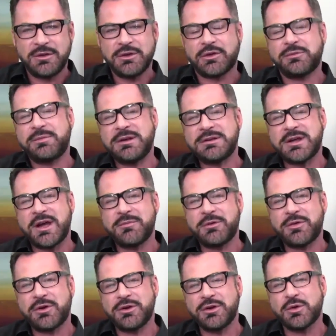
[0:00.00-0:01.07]
that you'll spend time
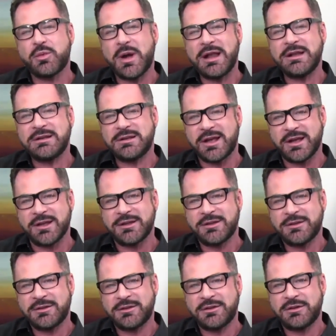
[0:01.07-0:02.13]
with on your wedding day
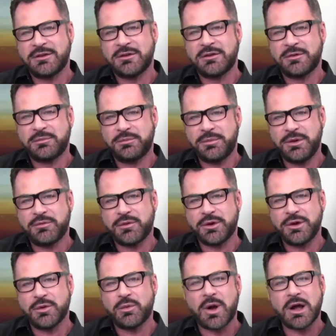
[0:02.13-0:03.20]

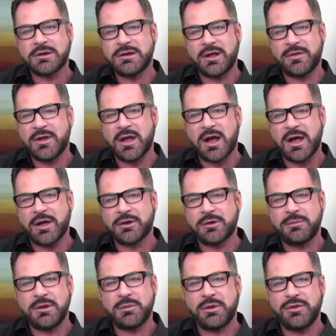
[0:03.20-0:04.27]
before you walk down the aisle
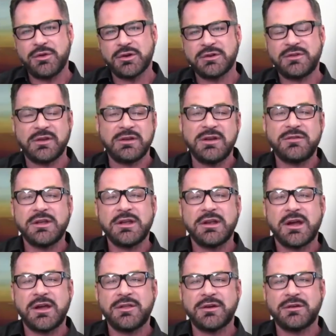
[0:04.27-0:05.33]
to be with your
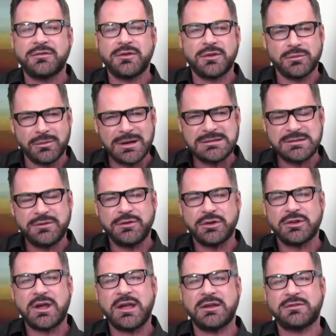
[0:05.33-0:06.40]
significant other for the rest of
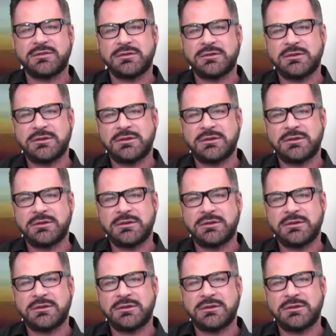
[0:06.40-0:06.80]
your life.